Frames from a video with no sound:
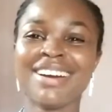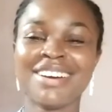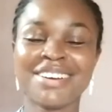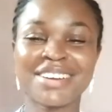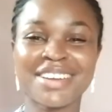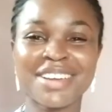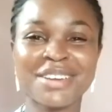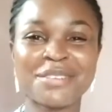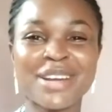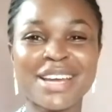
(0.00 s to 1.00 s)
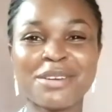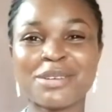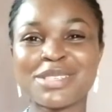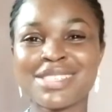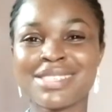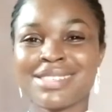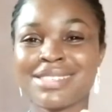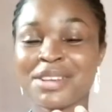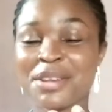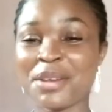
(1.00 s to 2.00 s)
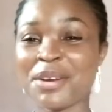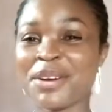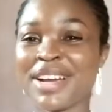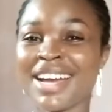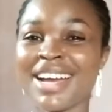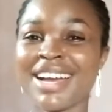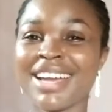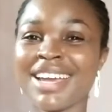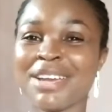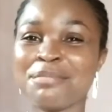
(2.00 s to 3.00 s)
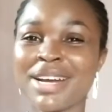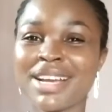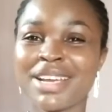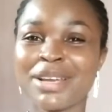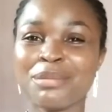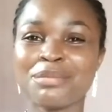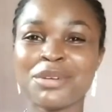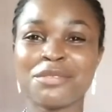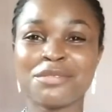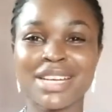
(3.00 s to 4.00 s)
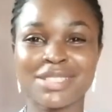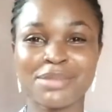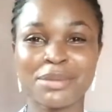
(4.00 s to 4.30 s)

Okay, when I was younger, a man came over at my